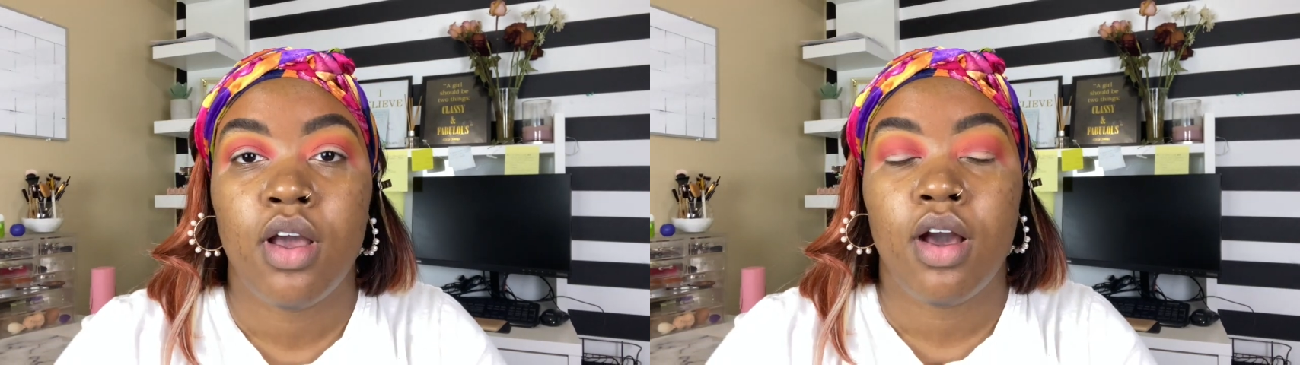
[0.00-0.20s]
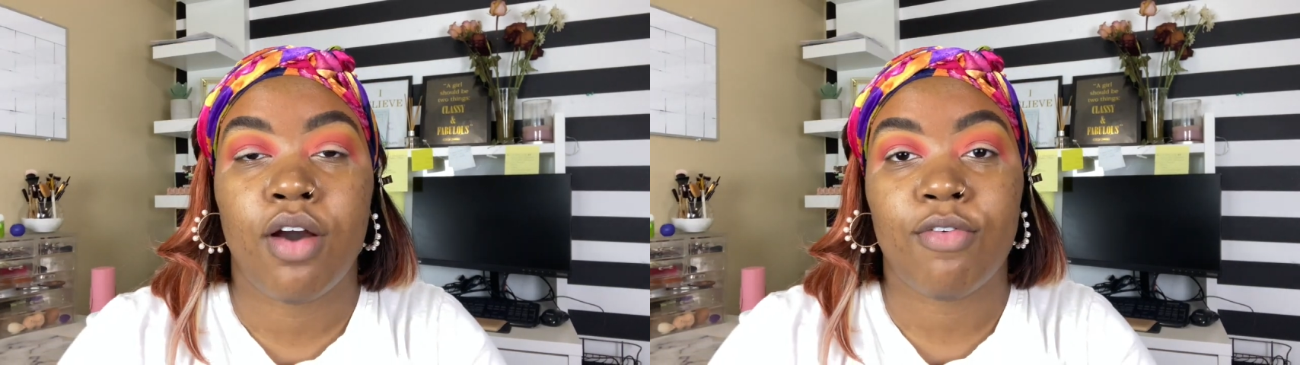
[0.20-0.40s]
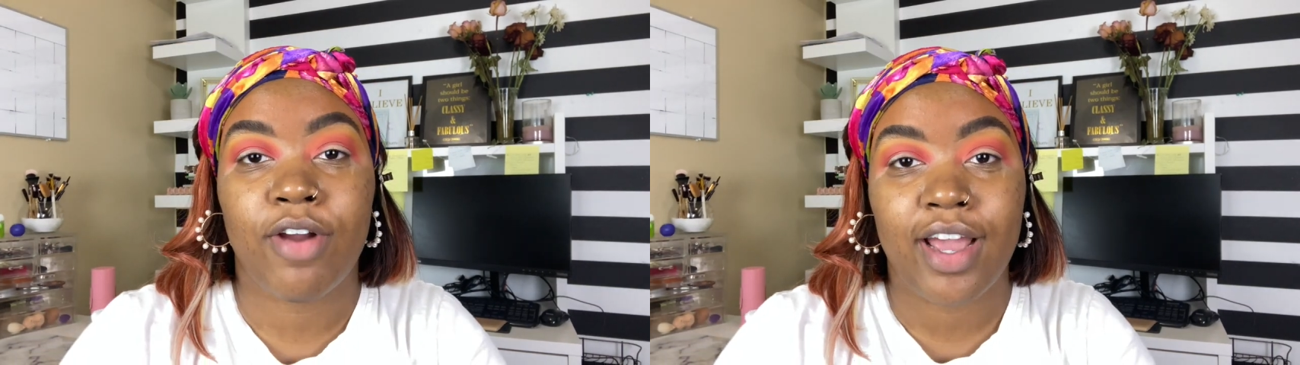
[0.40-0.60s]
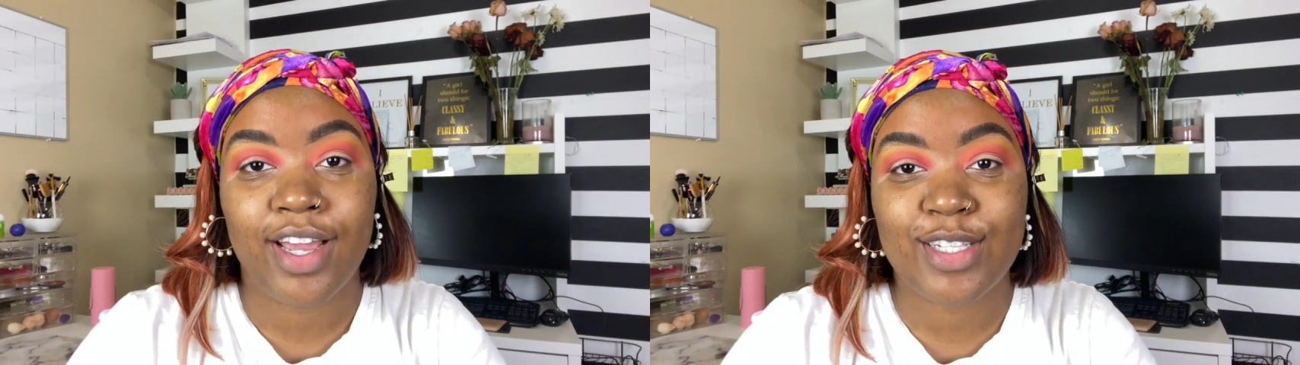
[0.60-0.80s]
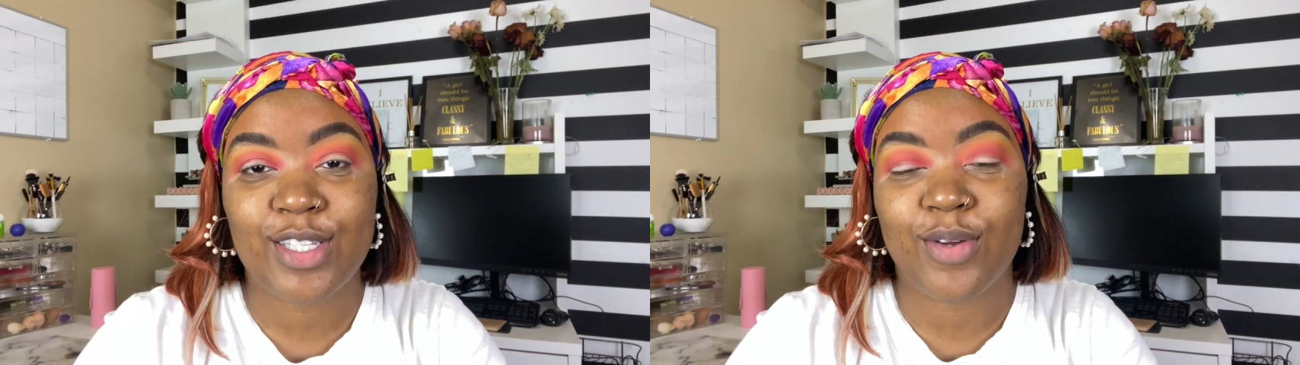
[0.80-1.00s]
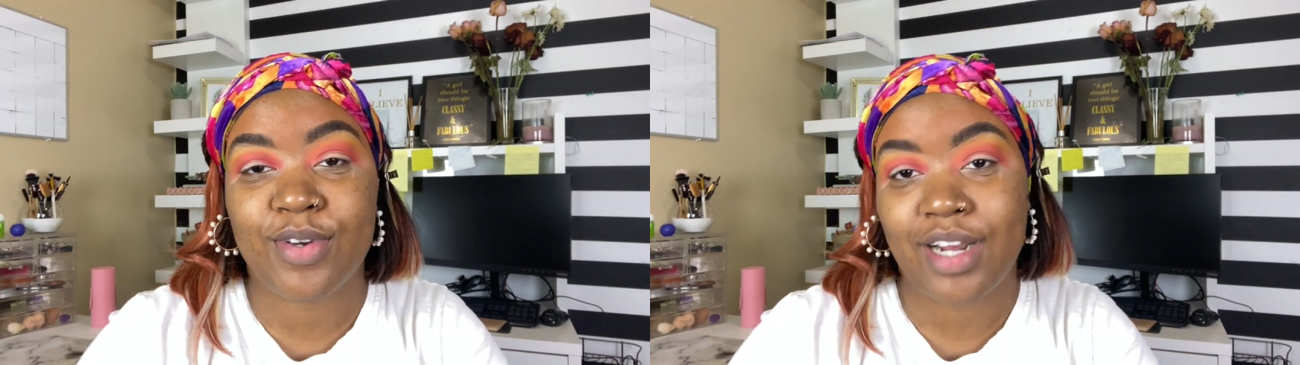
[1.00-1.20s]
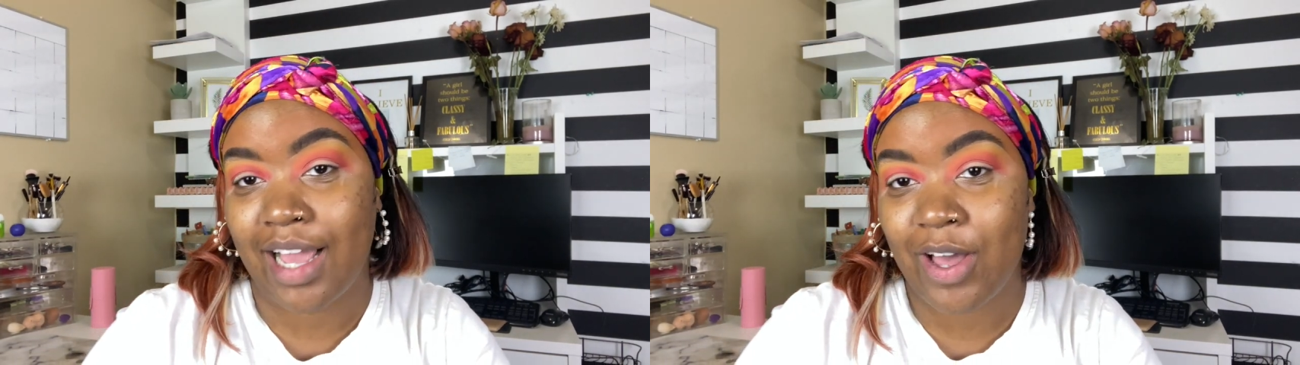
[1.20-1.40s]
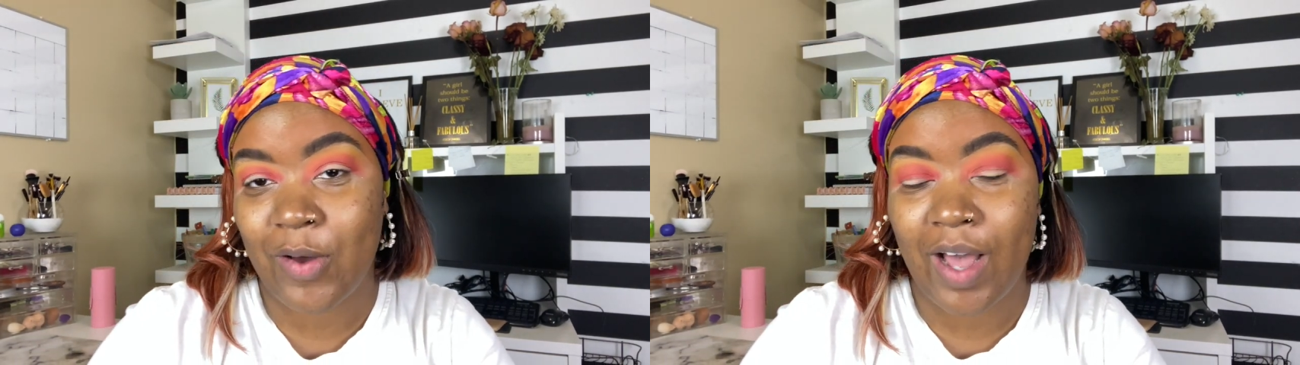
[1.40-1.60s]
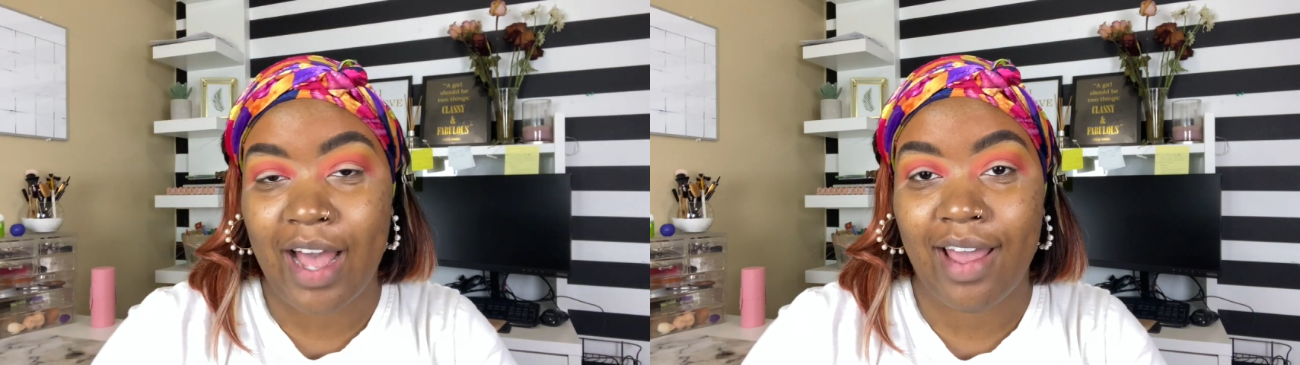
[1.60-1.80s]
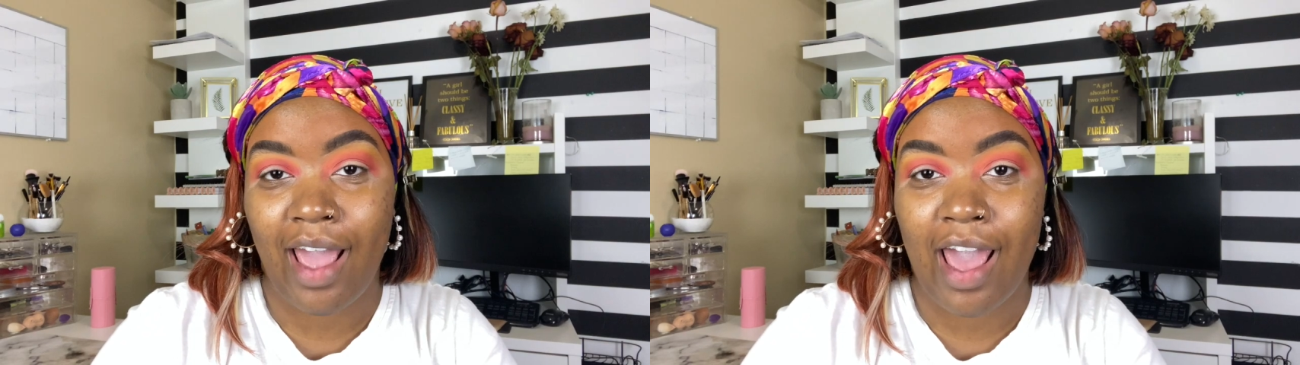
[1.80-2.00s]
Alright, so now I
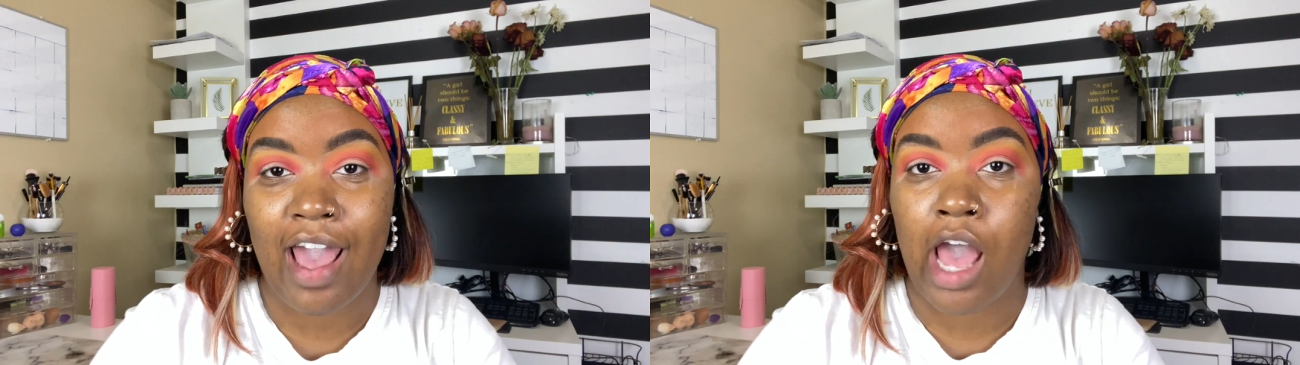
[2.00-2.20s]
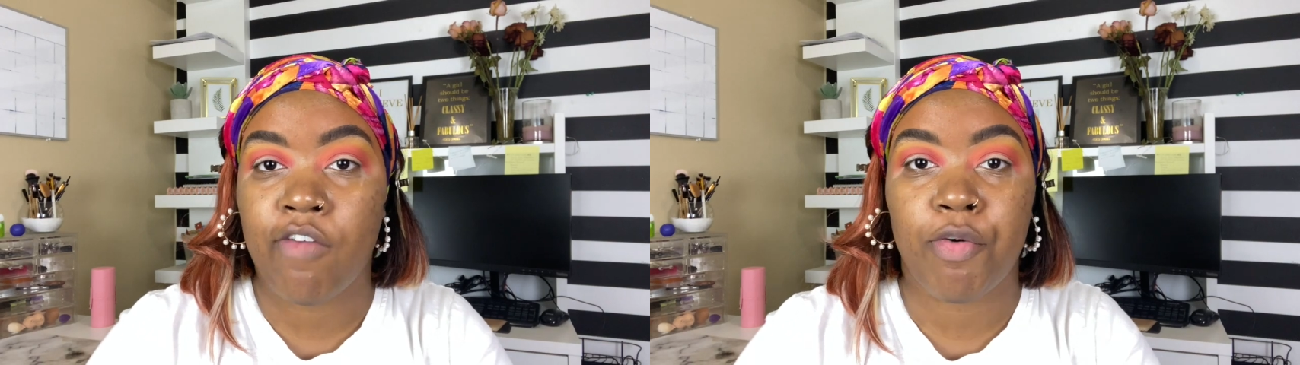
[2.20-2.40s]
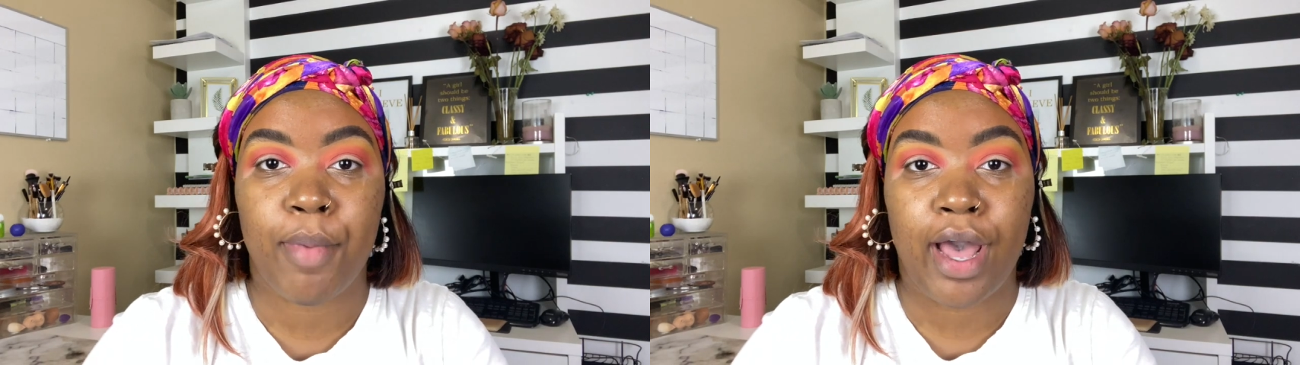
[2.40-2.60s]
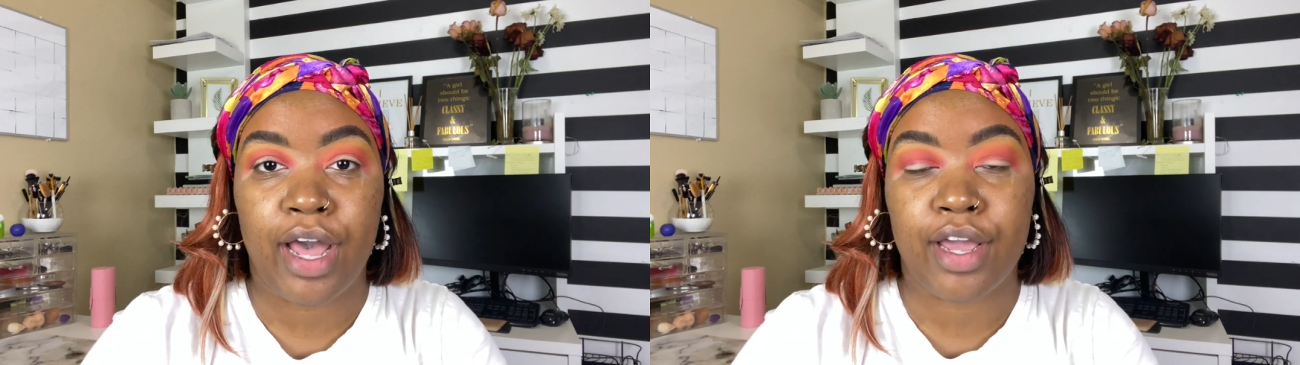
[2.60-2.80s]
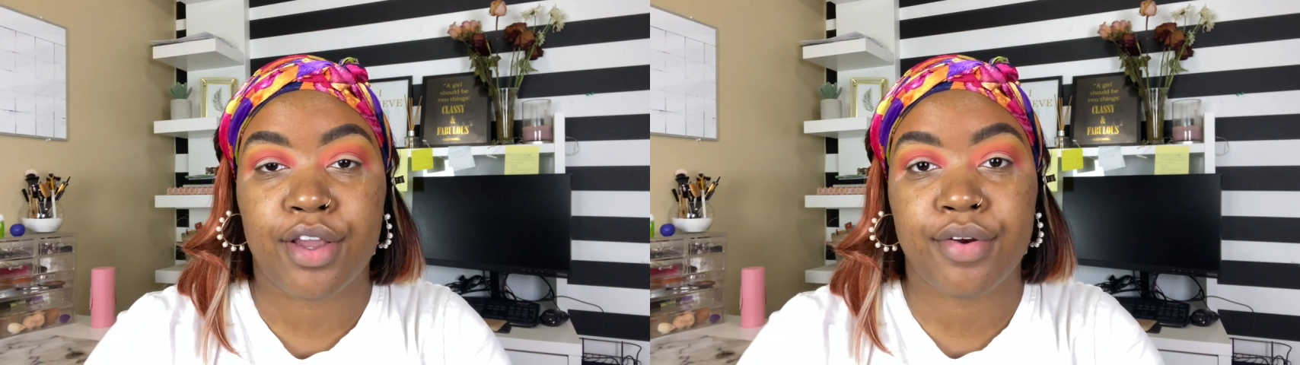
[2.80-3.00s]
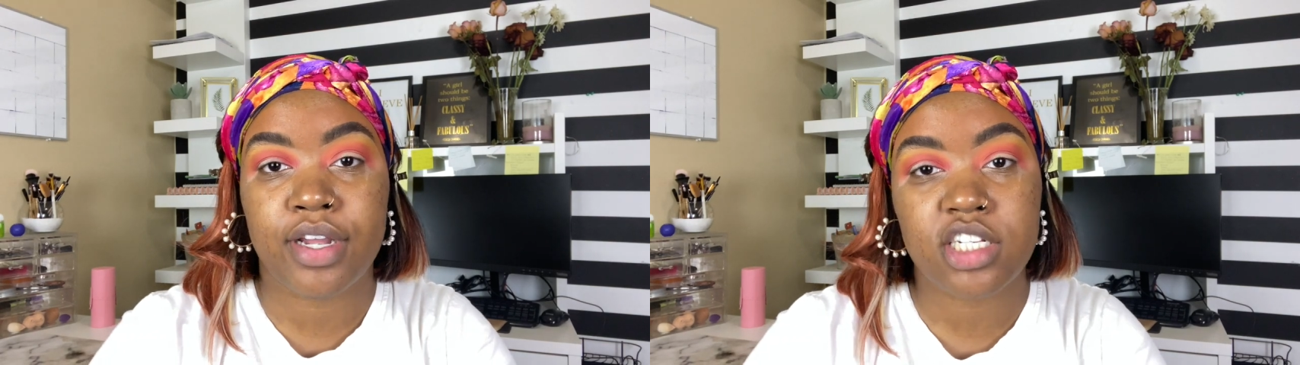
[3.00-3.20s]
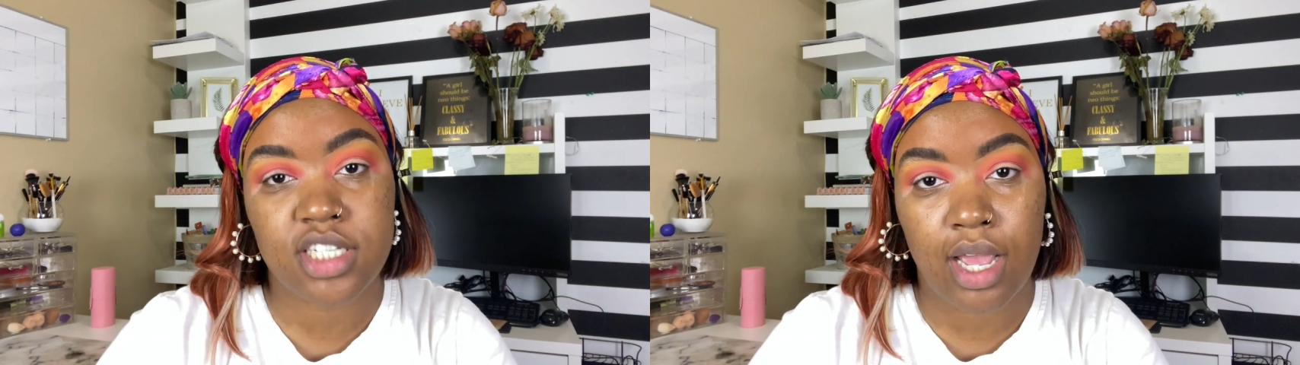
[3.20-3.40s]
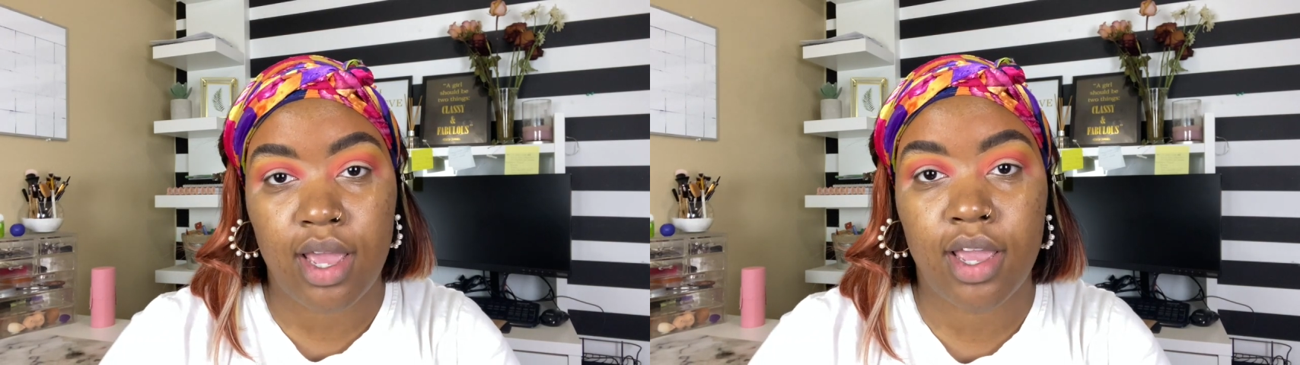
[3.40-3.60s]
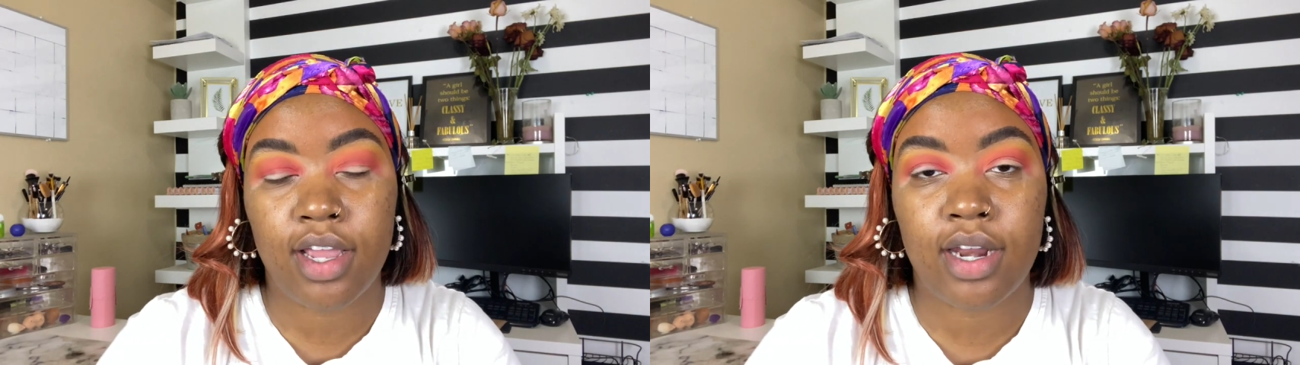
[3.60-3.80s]
have my crease shade